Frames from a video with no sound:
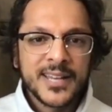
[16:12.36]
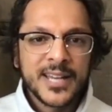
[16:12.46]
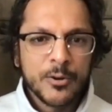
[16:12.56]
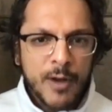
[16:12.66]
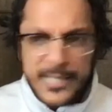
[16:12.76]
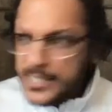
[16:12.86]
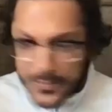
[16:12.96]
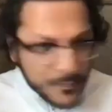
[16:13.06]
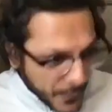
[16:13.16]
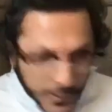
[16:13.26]
Correct? It's
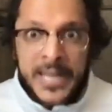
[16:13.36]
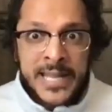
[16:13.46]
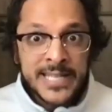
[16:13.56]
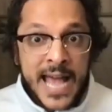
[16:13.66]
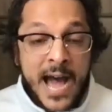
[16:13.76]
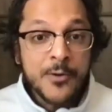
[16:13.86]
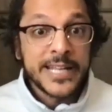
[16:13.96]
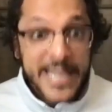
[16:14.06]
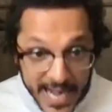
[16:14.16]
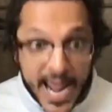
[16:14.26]
burning down.
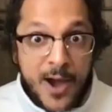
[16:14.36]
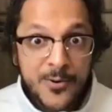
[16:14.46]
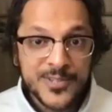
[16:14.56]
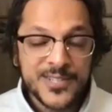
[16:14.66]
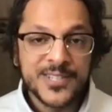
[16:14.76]
Get out.